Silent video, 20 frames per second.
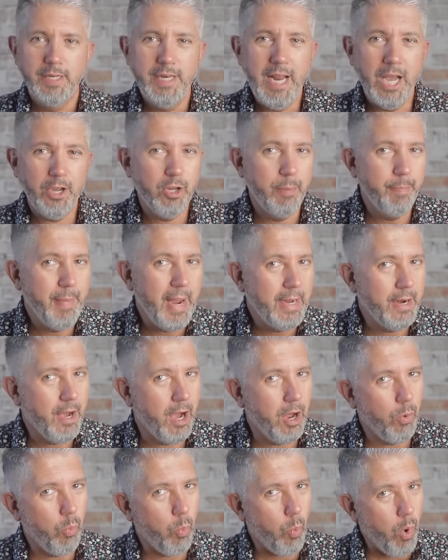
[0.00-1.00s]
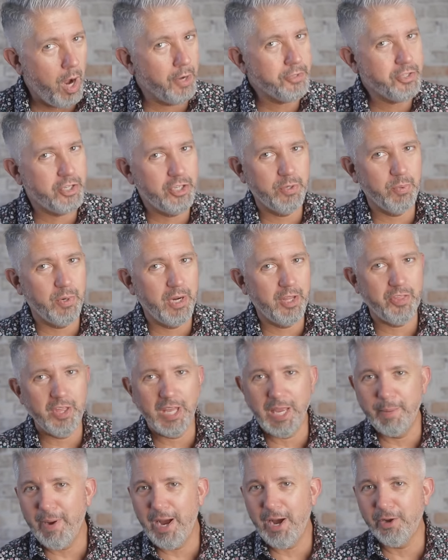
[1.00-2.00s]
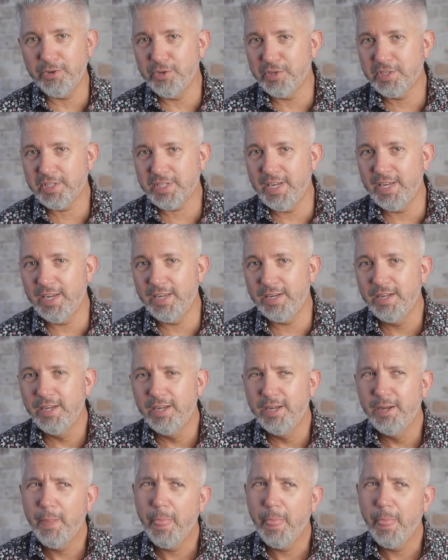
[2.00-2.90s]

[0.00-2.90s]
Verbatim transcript: Now, you may not want to do anything about your skin,